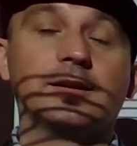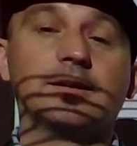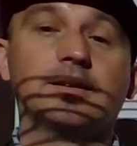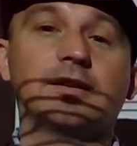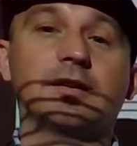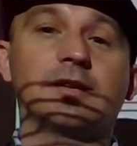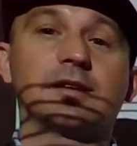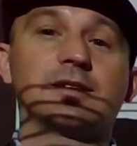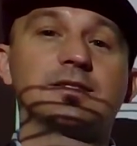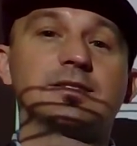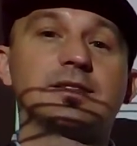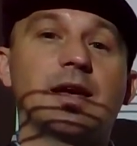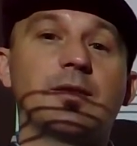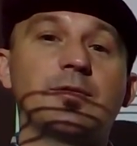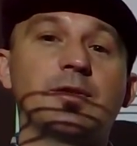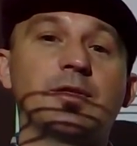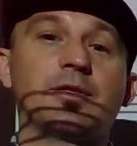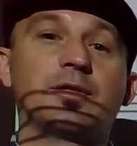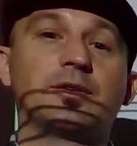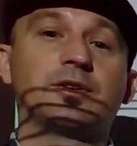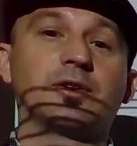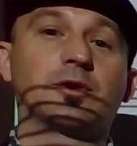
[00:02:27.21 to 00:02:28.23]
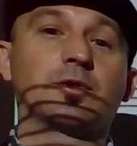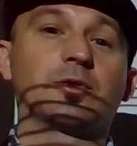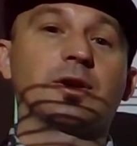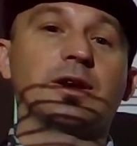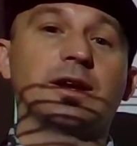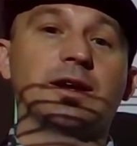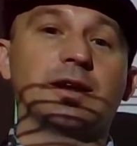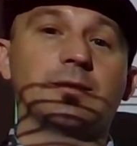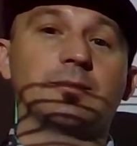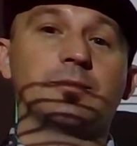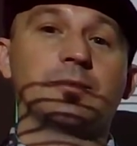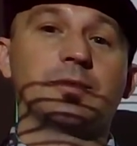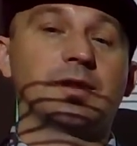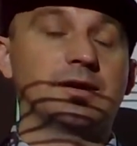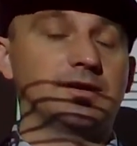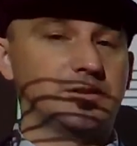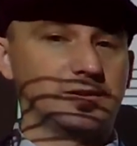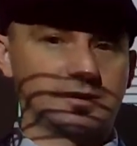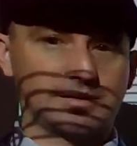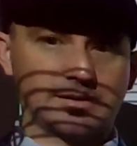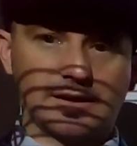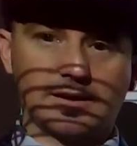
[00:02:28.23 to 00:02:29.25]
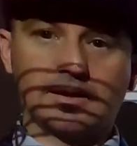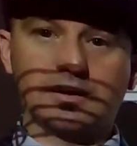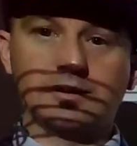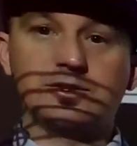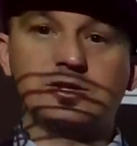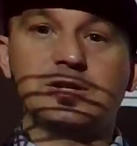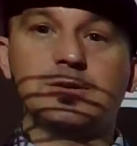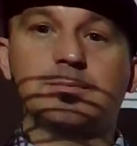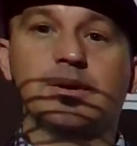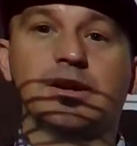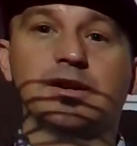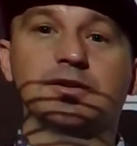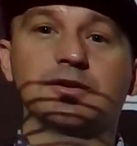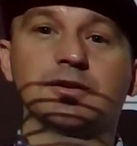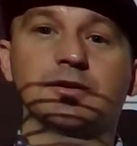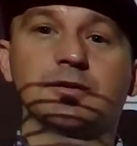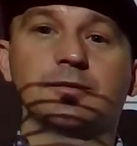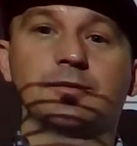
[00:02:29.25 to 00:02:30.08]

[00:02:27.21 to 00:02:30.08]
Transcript: to the 7th degree, just like in G major.